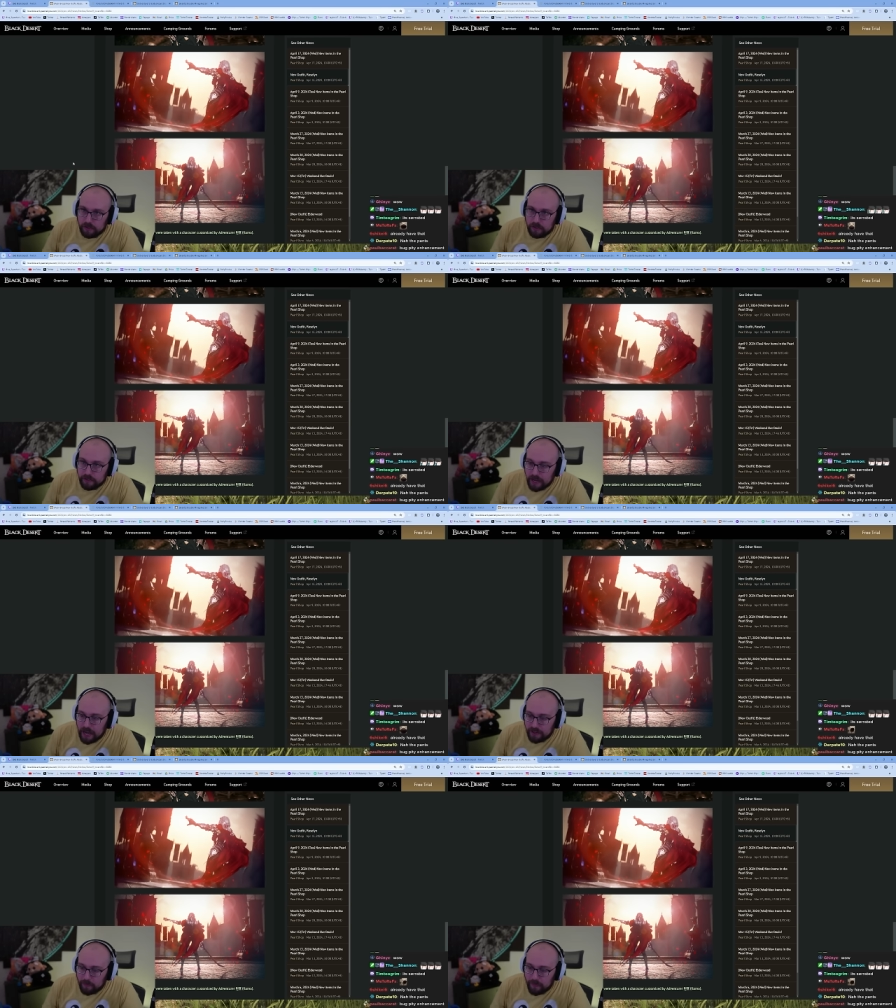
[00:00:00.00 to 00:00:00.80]

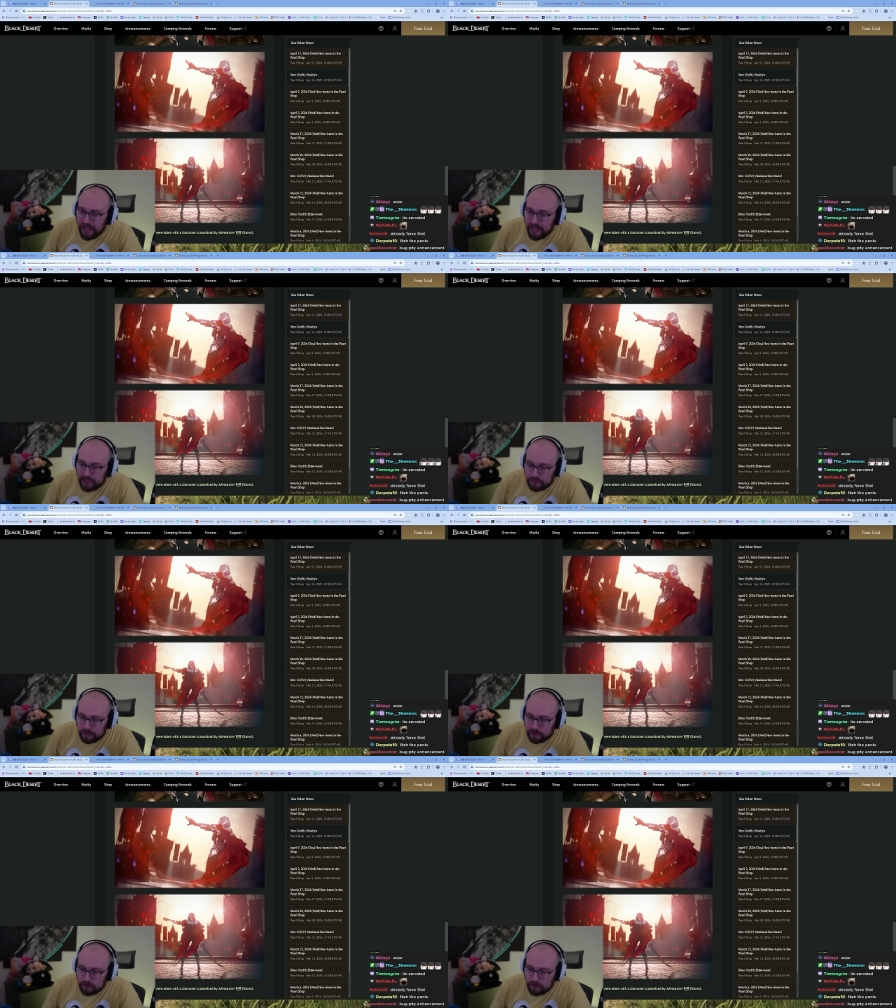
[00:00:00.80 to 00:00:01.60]
Nah, the
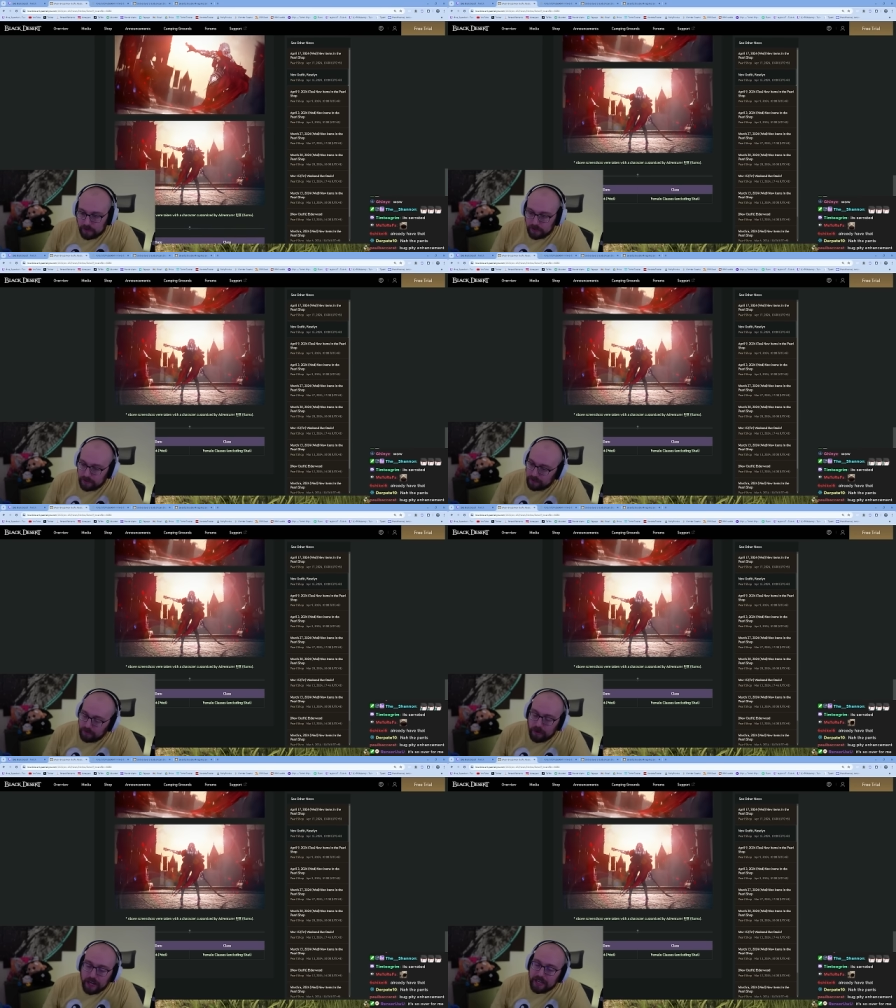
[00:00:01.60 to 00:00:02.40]
pants.
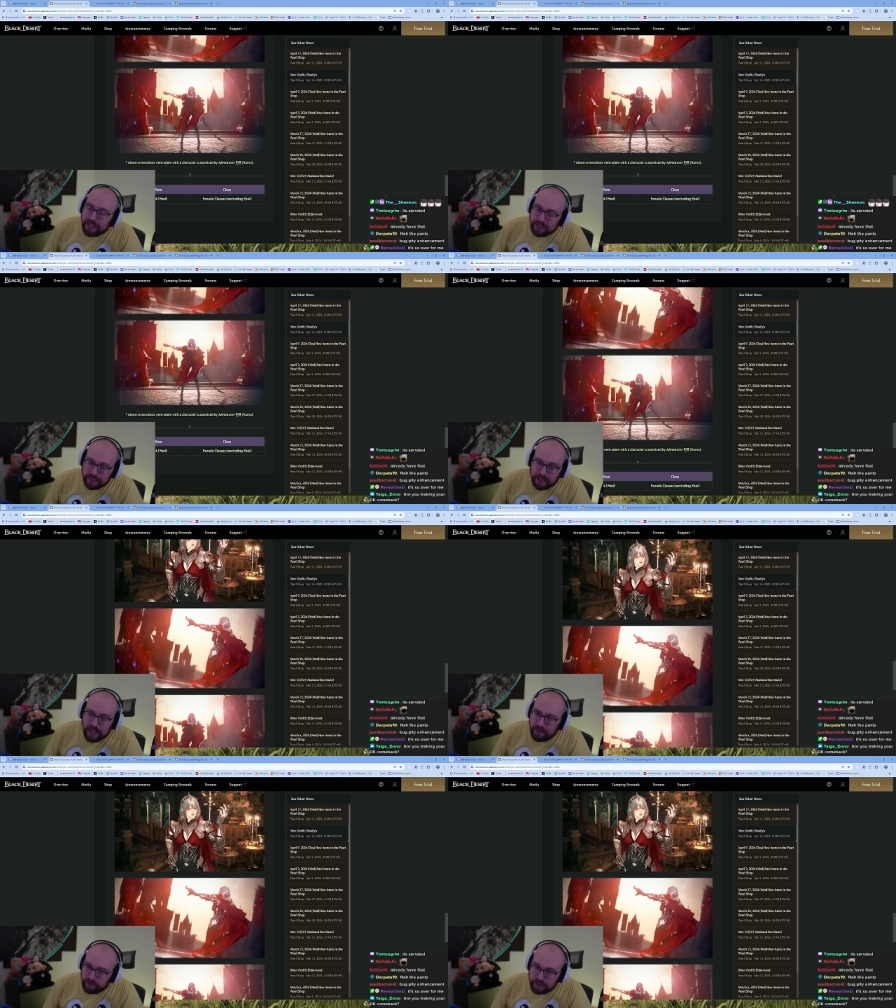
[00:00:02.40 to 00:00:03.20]
Why is it that
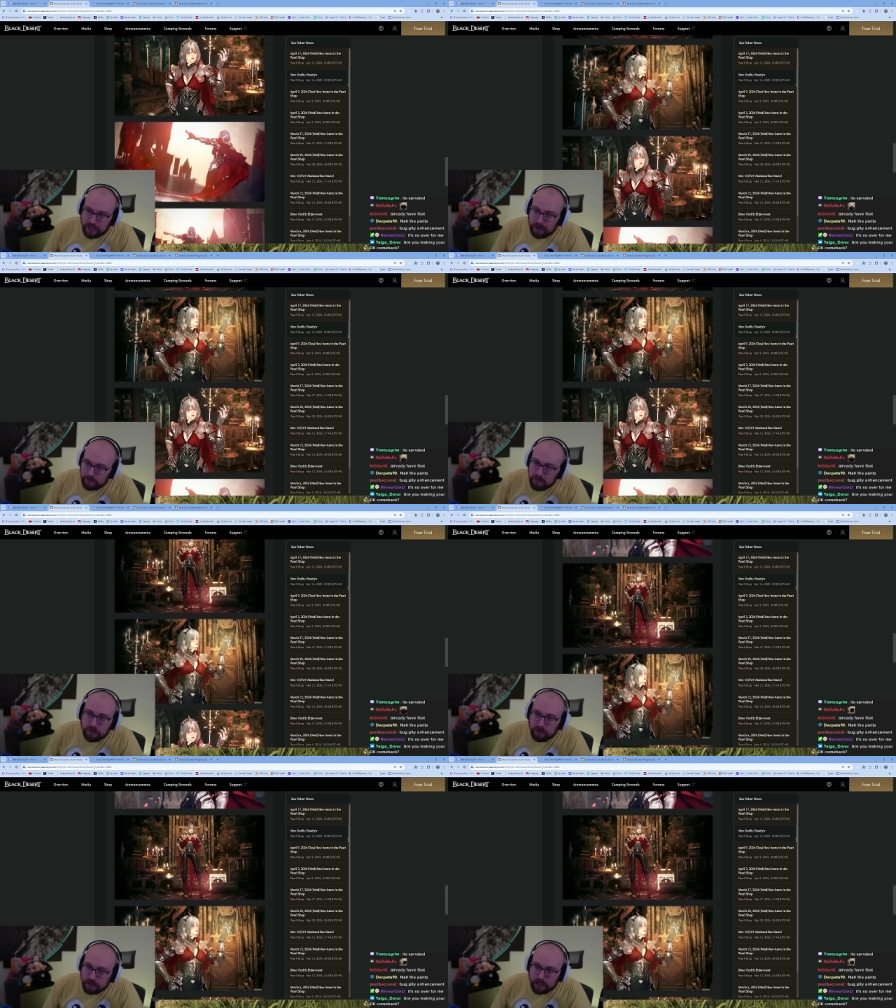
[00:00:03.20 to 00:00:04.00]
every time
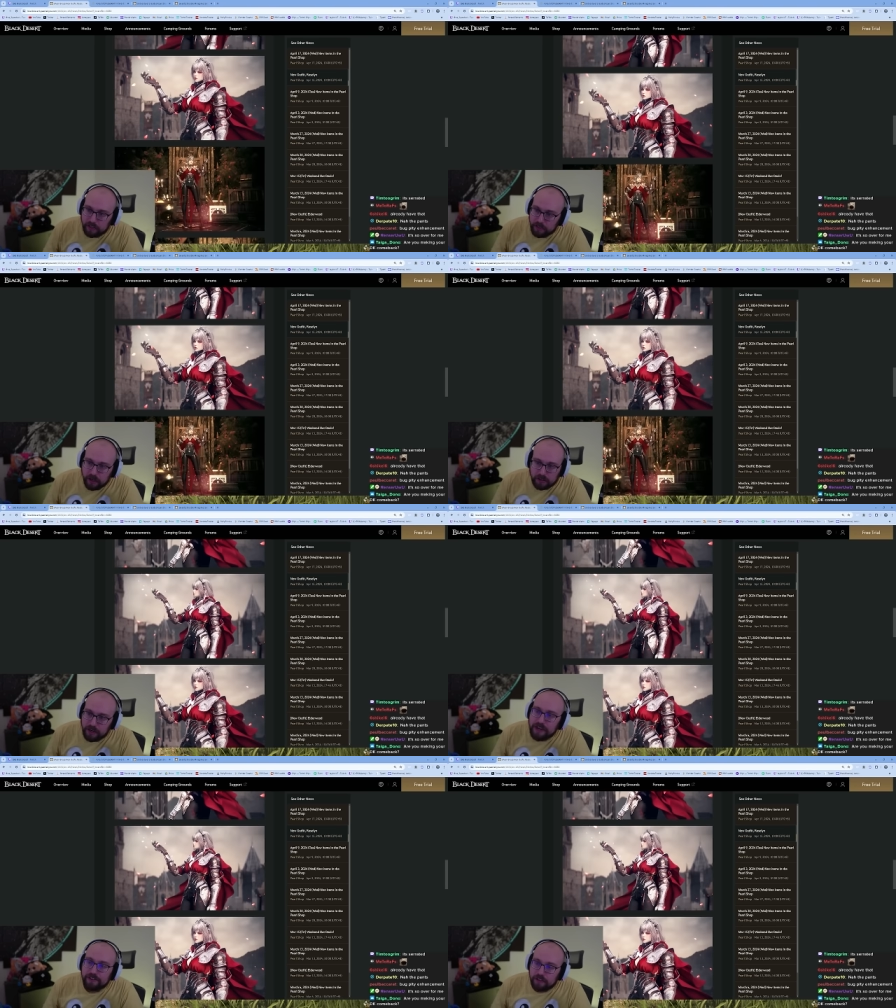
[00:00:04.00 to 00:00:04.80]
people look at a Dark
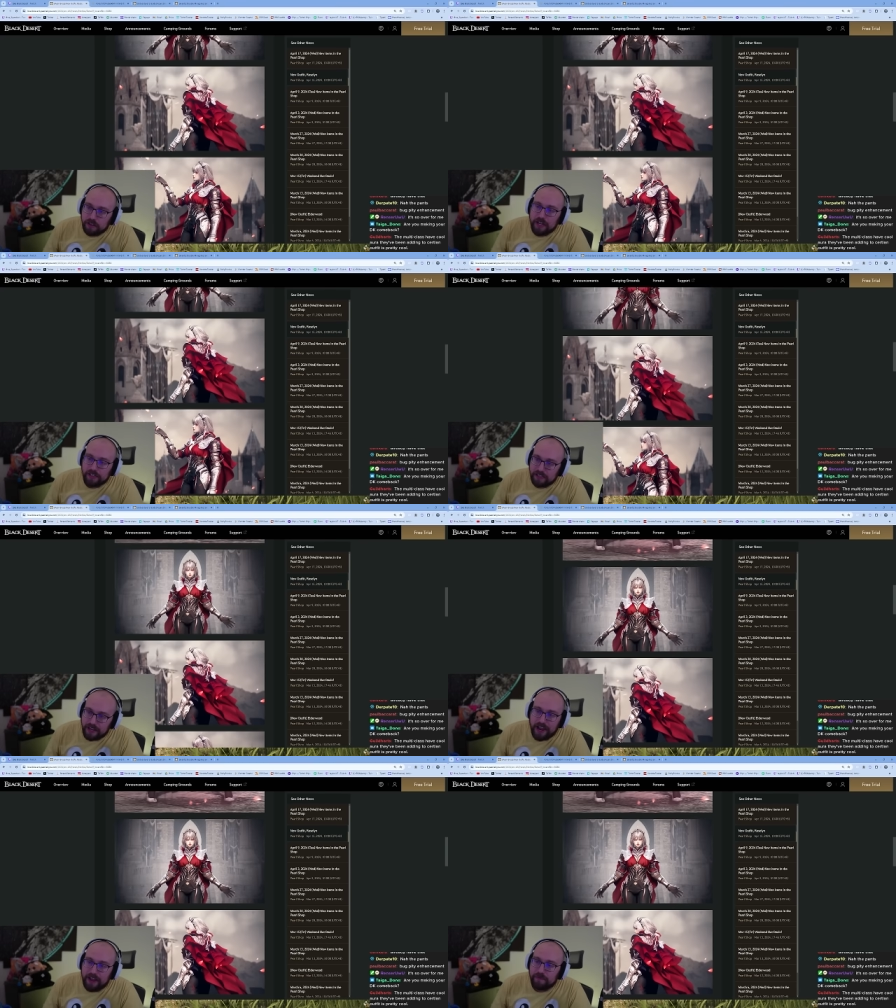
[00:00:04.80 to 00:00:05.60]
Knight, they're like,
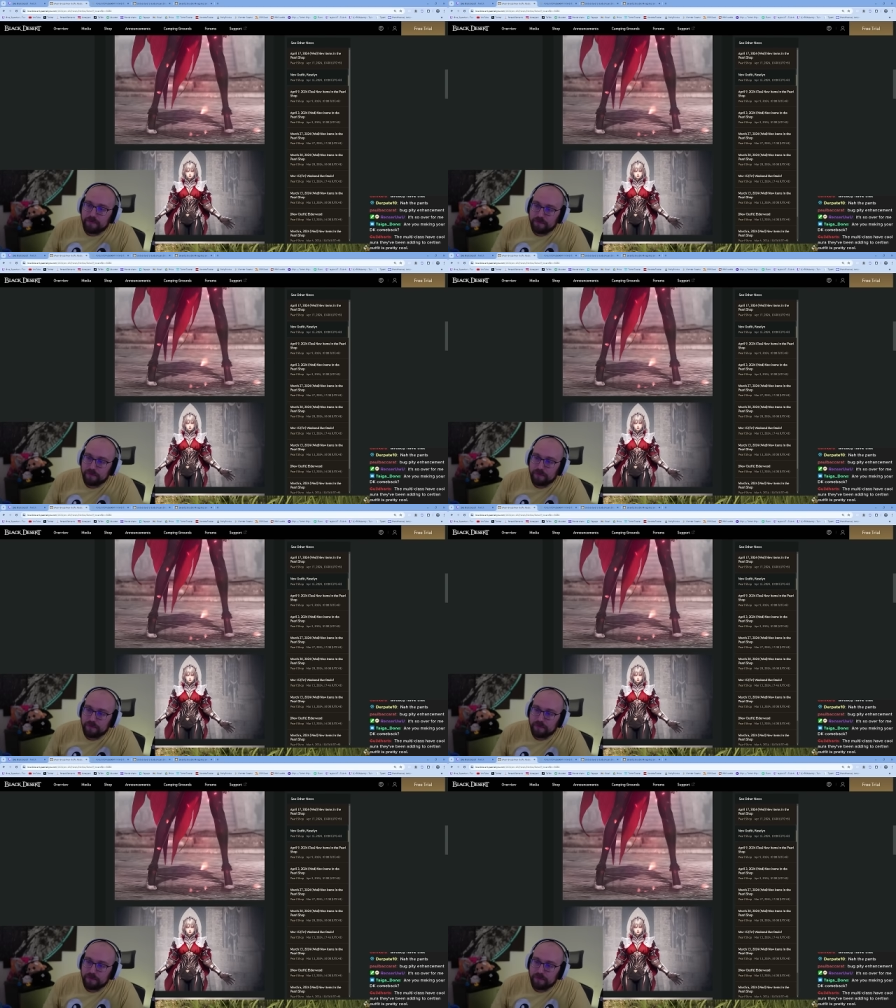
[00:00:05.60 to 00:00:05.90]
damn.